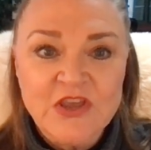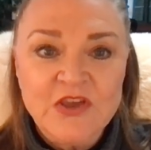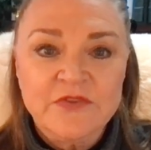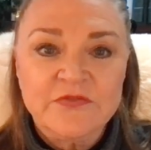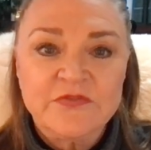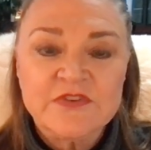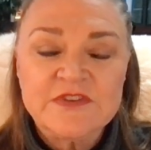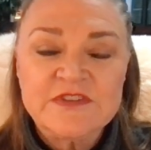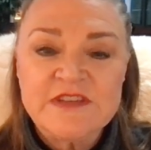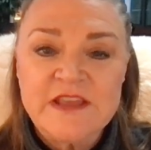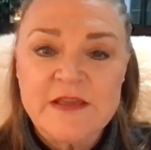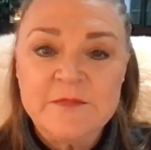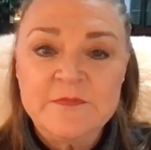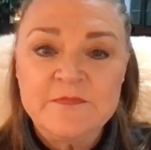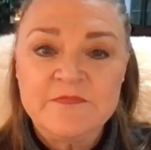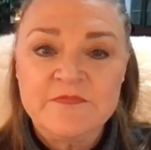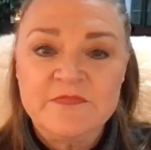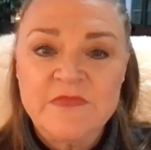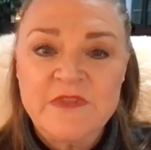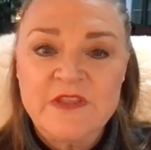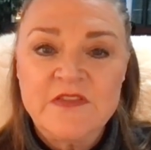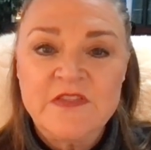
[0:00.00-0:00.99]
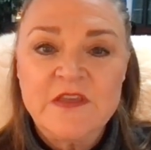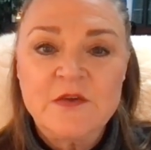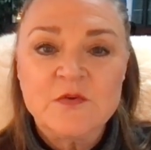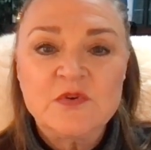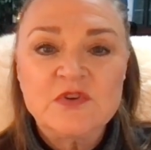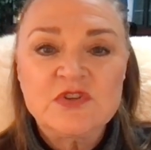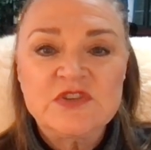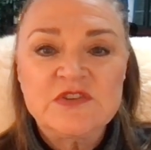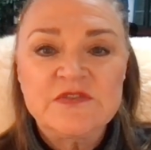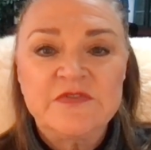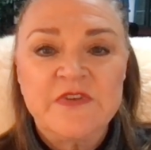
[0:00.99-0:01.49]
For some, they
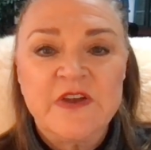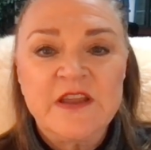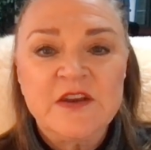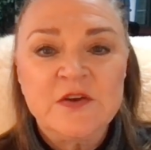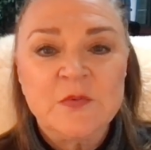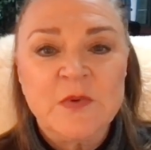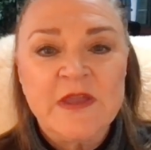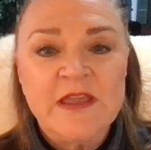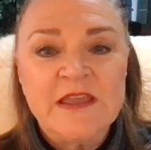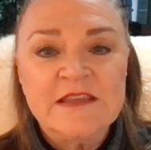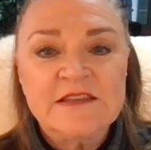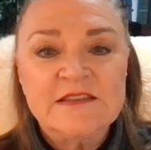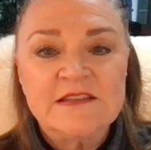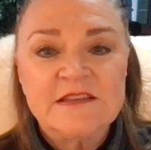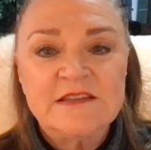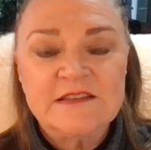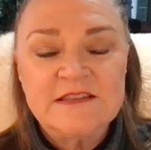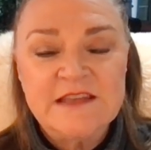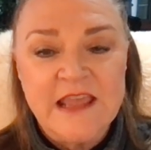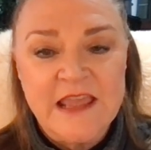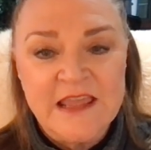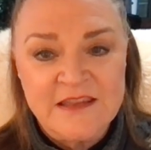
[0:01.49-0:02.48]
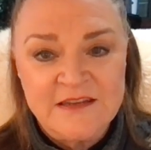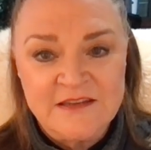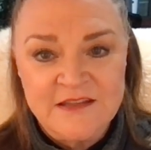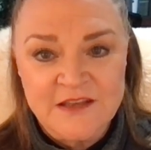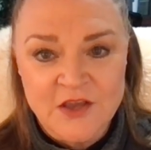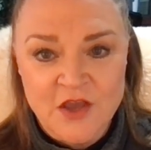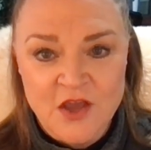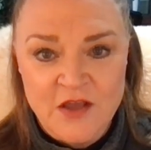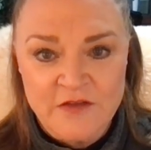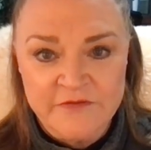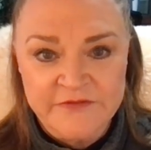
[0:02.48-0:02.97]
wish to find ways to end the
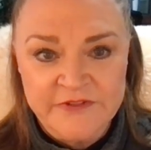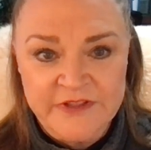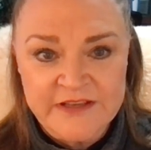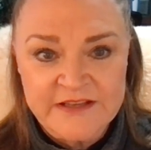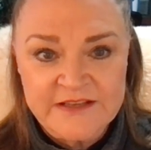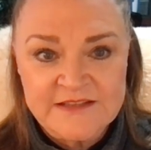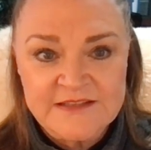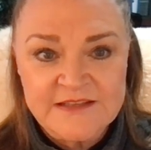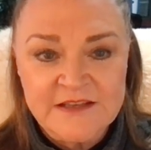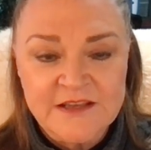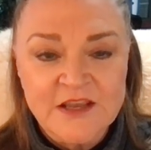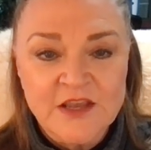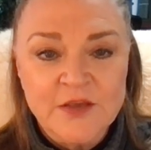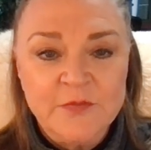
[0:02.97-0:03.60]
conflicts,